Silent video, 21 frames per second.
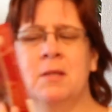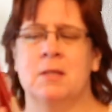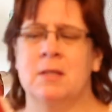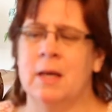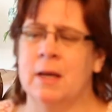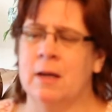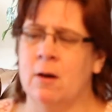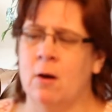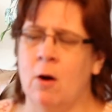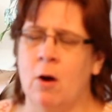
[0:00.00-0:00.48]
just
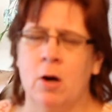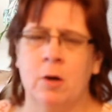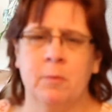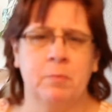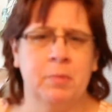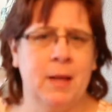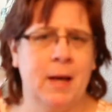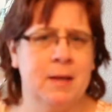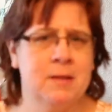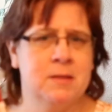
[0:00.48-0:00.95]
like a
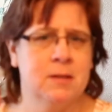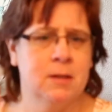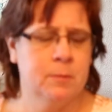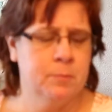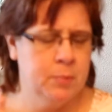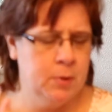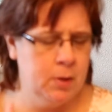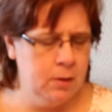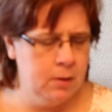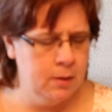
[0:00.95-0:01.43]
hard
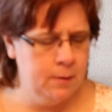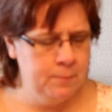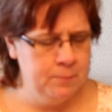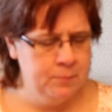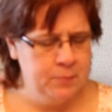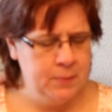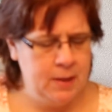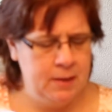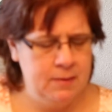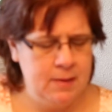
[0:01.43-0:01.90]
plastic book,
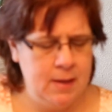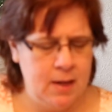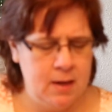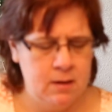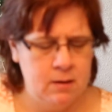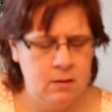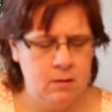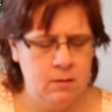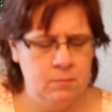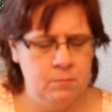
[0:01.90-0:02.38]
and
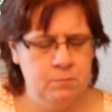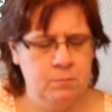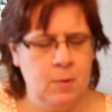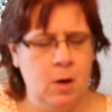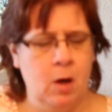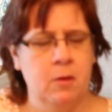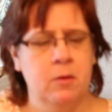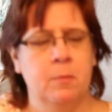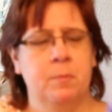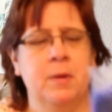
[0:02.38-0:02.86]
then
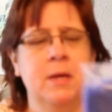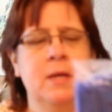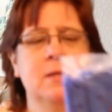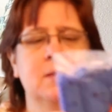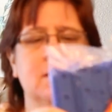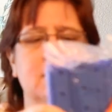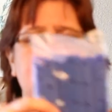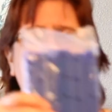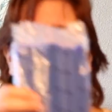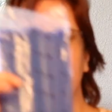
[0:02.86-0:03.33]
all the
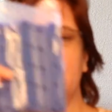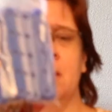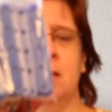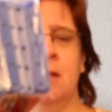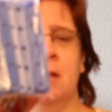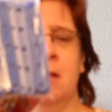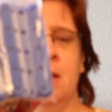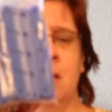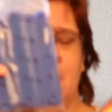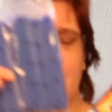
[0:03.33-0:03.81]
pieces
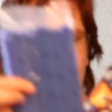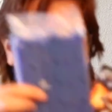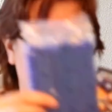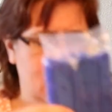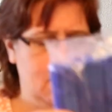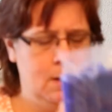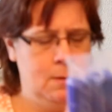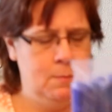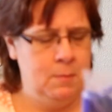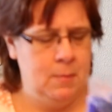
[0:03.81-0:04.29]

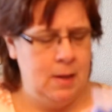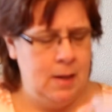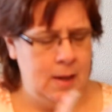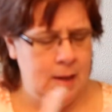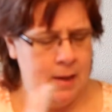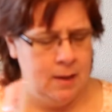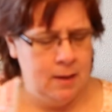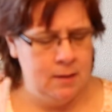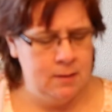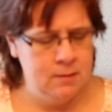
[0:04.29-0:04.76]
and
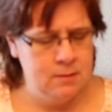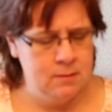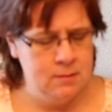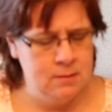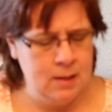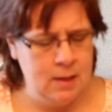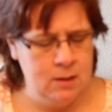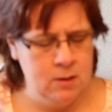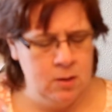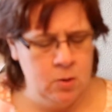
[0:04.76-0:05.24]

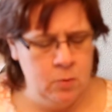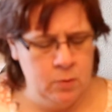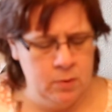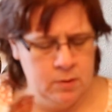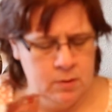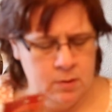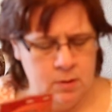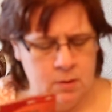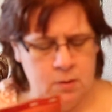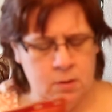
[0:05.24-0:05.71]
that you
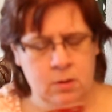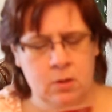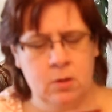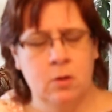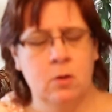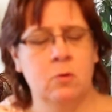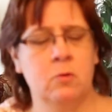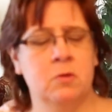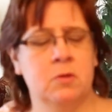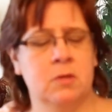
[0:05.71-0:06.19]
would
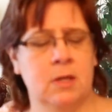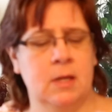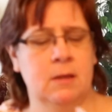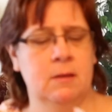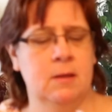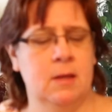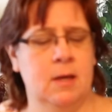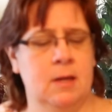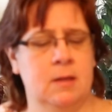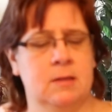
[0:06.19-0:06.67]
use
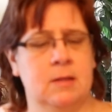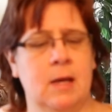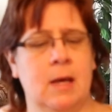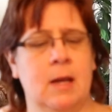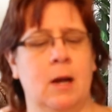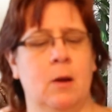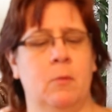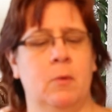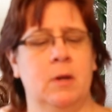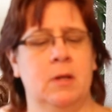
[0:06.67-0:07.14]
in this.
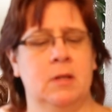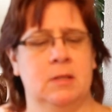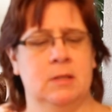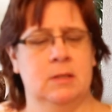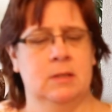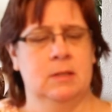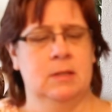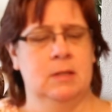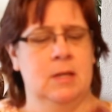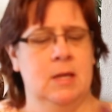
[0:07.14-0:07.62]
And I want to
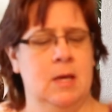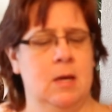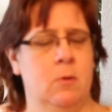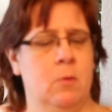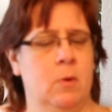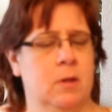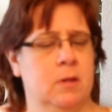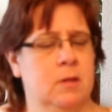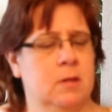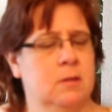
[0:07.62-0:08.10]
see
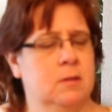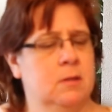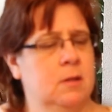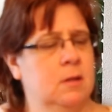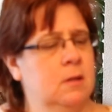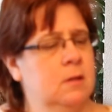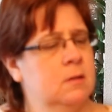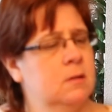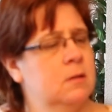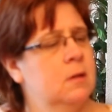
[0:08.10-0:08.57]
what this
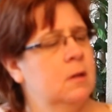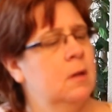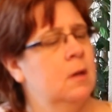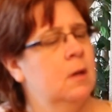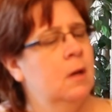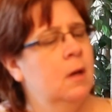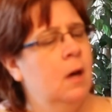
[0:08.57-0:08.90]
is.